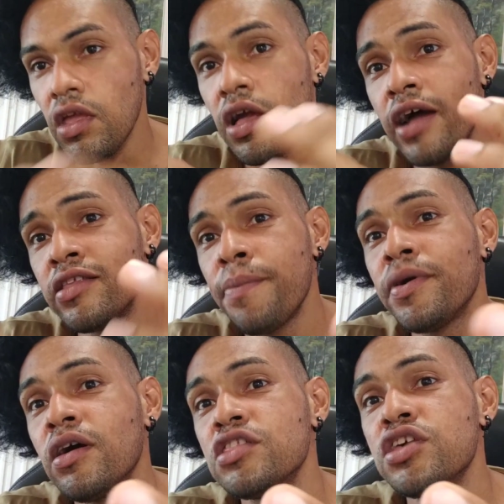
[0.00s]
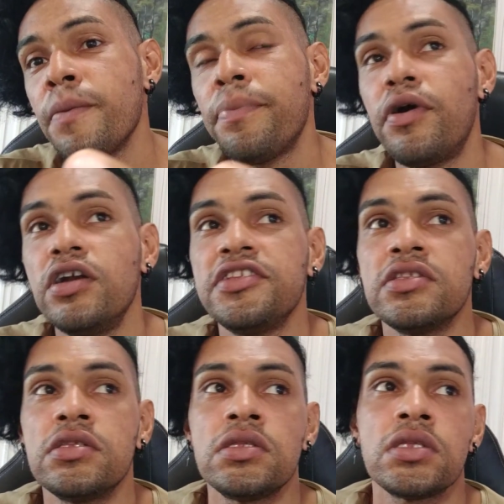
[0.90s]
a typical gym
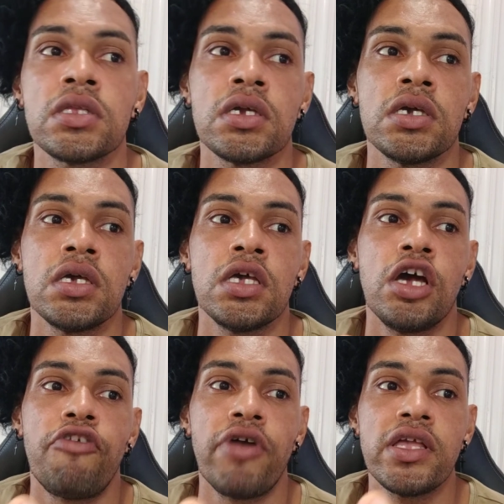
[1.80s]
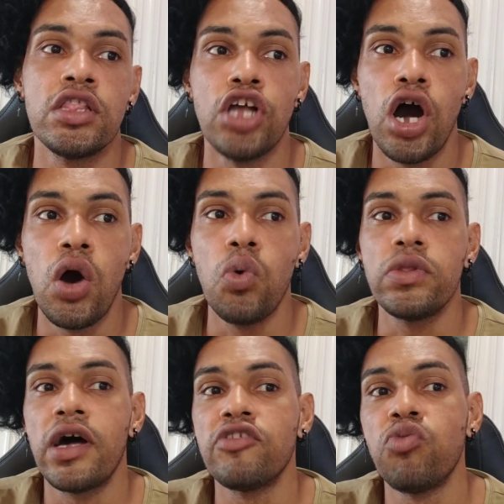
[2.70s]
person right now
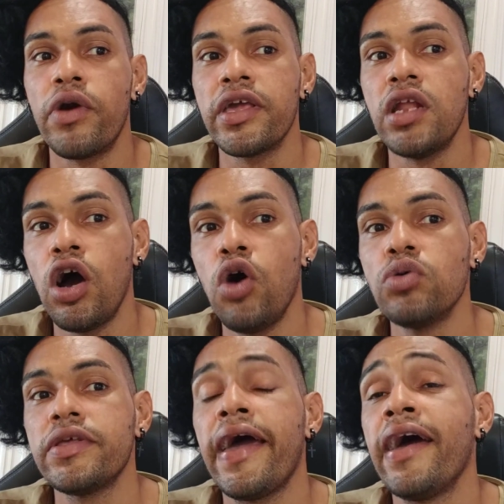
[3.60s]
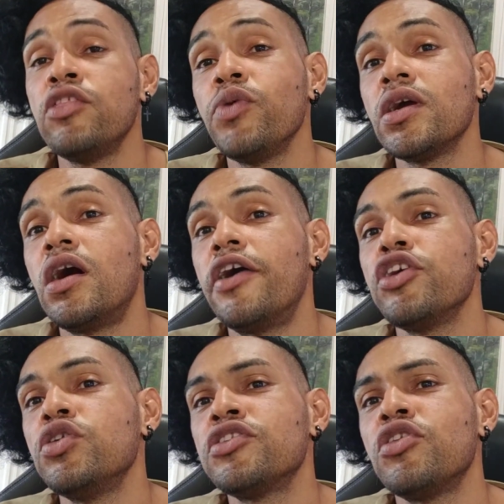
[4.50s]
that's working out and doing
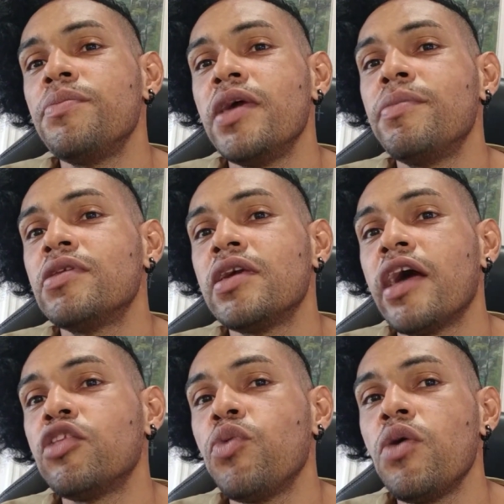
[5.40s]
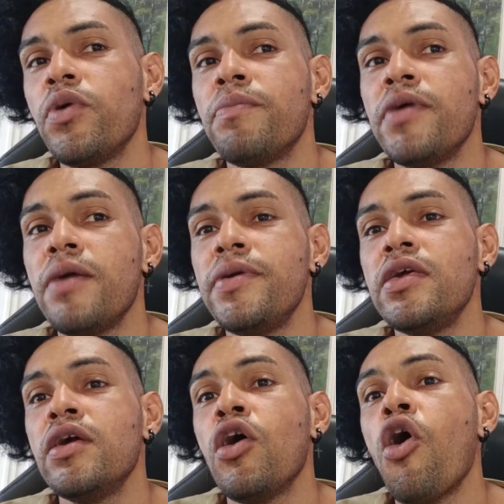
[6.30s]
cardio is going to be able to get away with
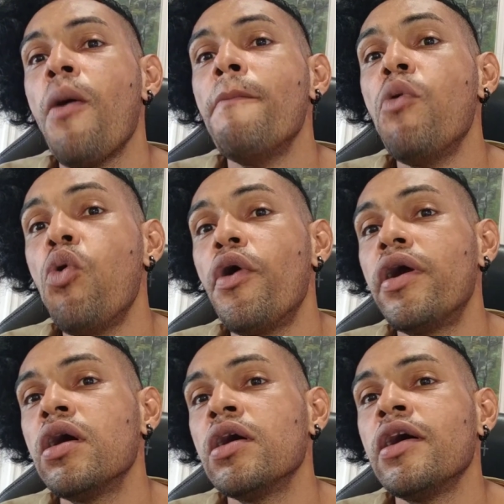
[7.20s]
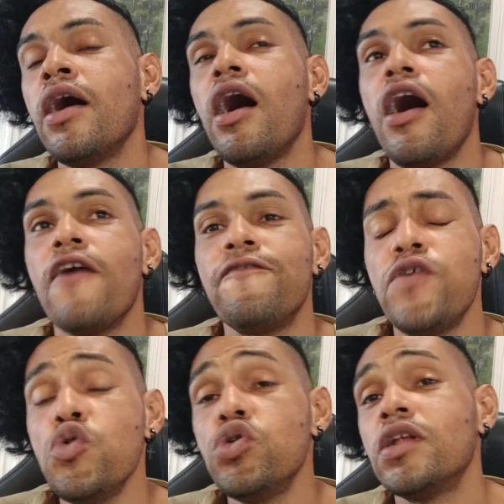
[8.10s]
maybe more
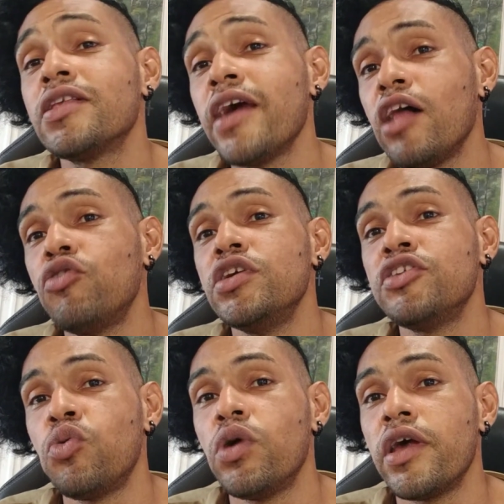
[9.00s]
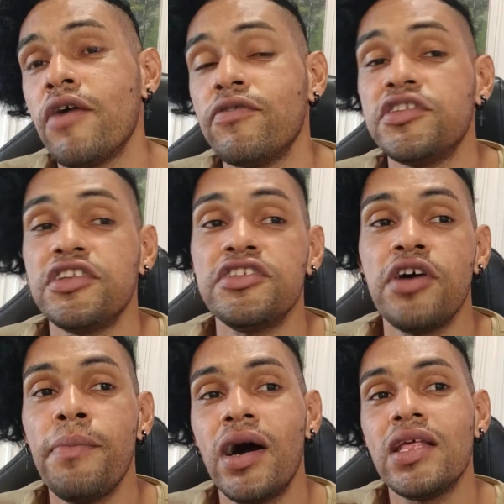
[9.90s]
food and calories or whatever. So
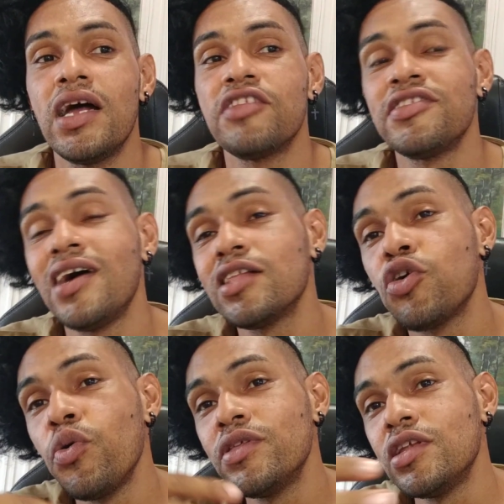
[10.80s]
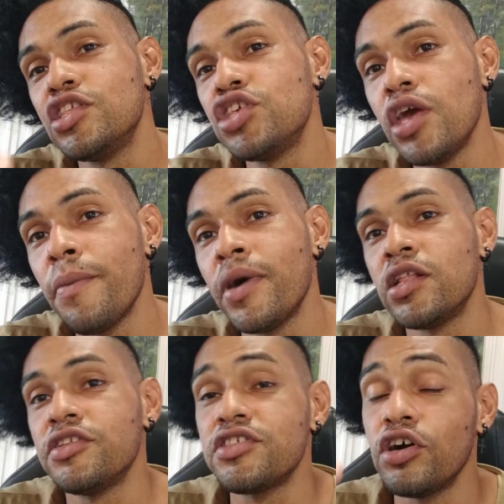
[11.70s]
somebody that's not going to the gym
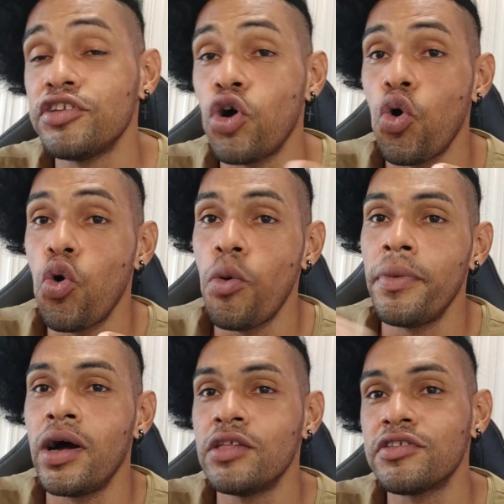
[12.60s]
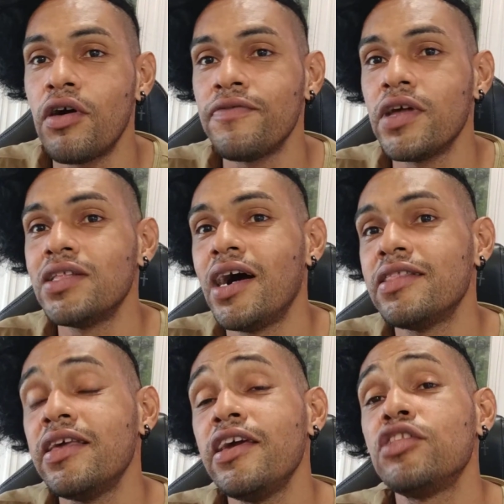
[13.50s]
and is just home and stuff like
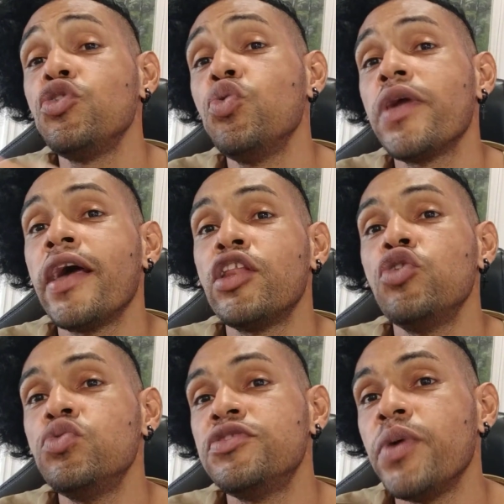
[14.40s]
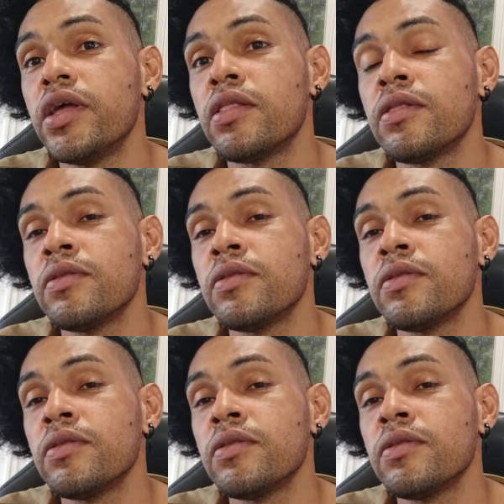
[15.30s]
that, they too can lose weight.